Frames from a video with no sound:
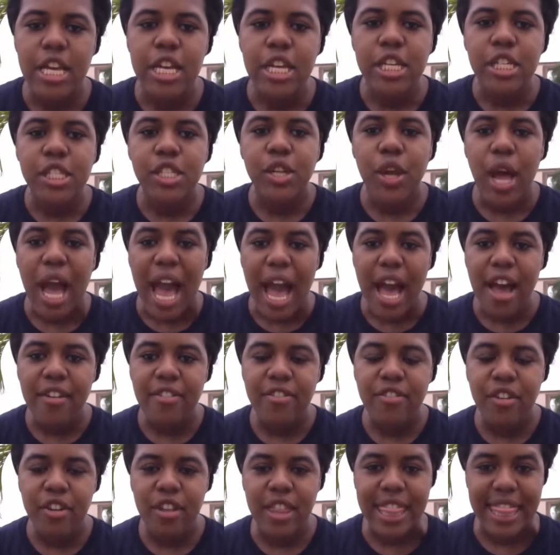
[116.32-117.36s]
So
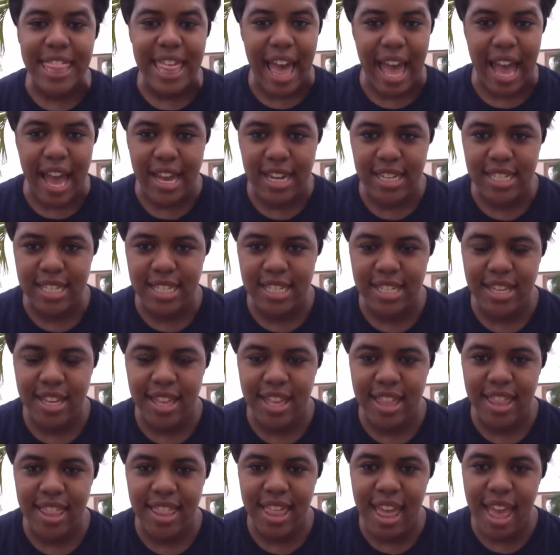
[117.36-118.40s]
after that,
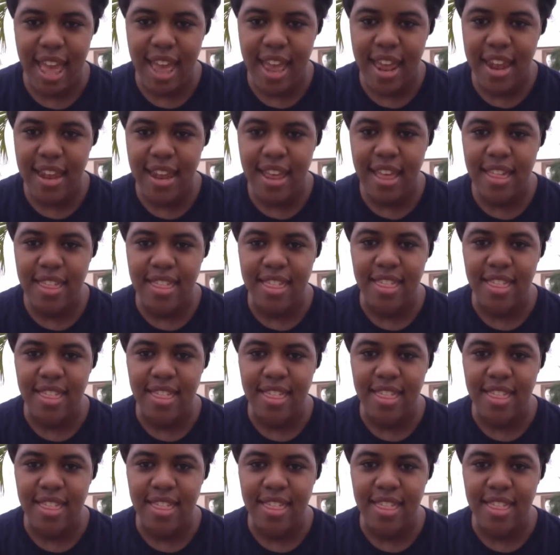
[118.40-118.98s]
then